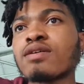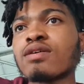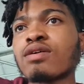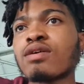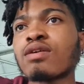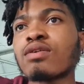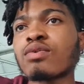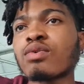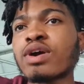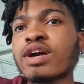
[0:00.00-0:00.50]

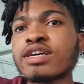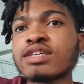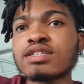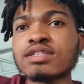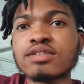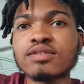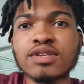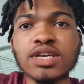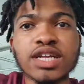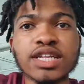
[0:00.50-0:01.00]
All right,
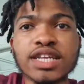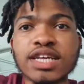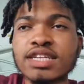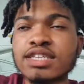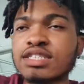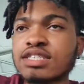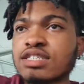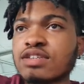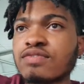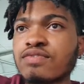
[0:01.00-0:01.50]
and that
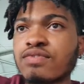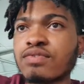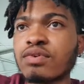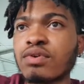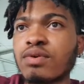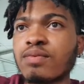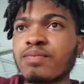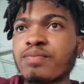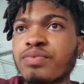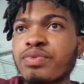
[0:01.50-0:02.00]
is it
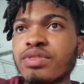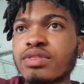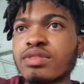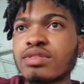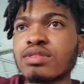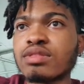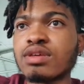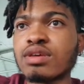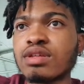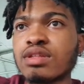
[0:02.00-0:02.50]
for
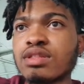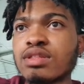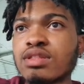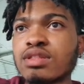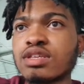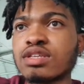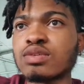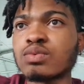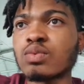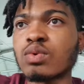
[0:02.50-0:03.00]

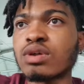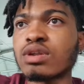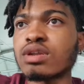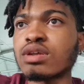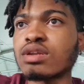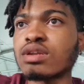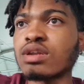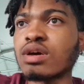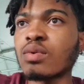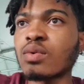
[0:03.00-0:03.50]
this one.
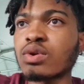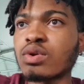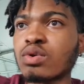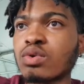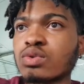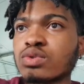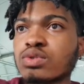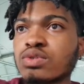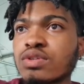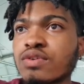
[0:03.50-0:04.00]
Now we'll
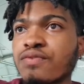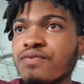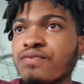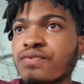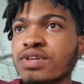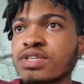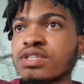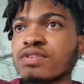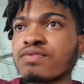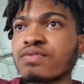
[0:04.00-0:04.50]
go to the
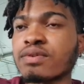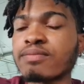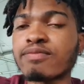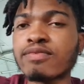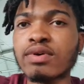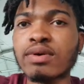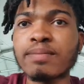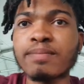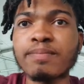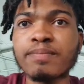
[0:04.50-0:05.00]
first
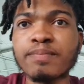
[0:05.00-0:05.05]
flip-flop.